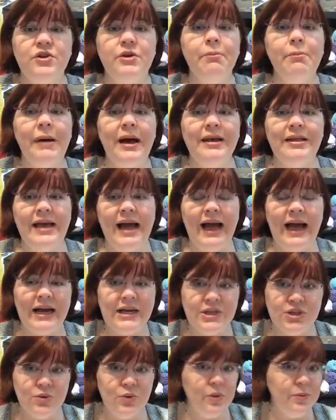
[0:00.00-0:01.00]
can buy the
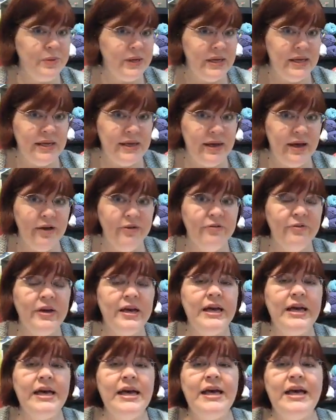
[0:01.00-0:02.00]
actual PDF.
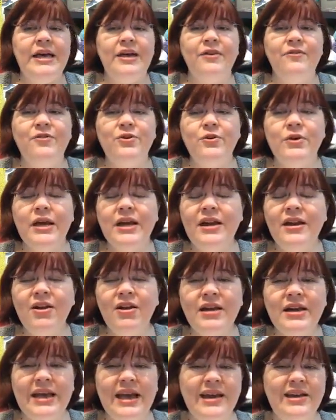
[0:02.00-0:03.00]
If you get it
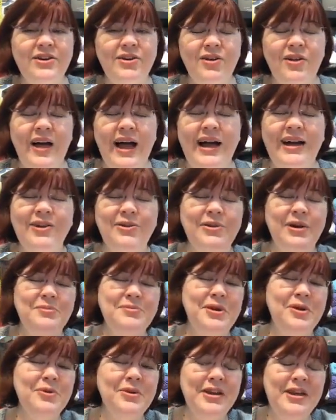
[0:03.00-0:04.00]
on Kindle, I don't, I'm
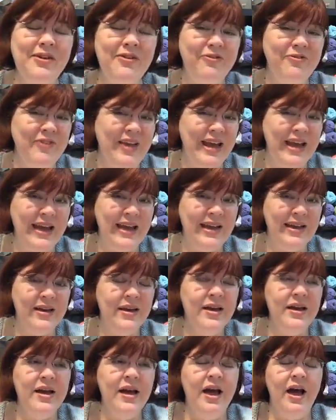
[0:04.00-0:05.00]
not really a fan.
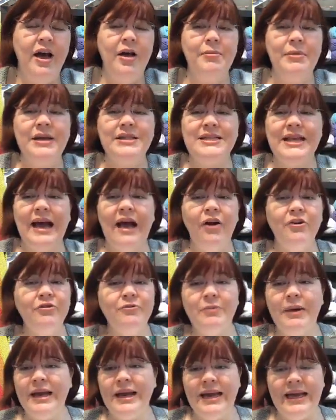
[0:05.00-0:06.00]
Um, it's out of
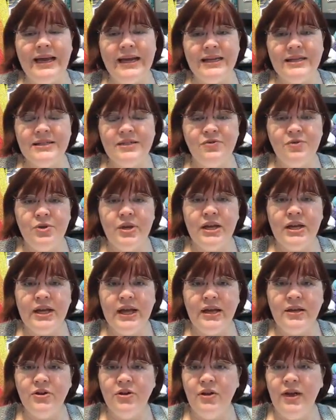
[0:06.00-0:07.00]
my hands. If you get a
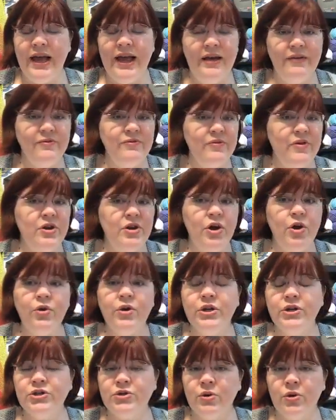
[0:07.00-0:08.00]
Kindle, I have no
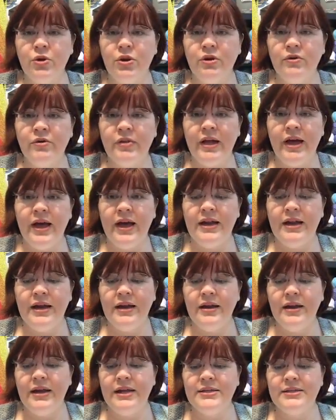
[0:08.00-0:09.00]
control over that.
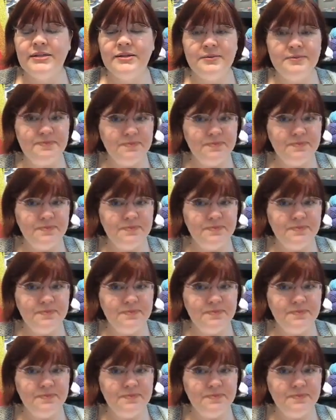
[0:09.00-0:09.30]
And it's,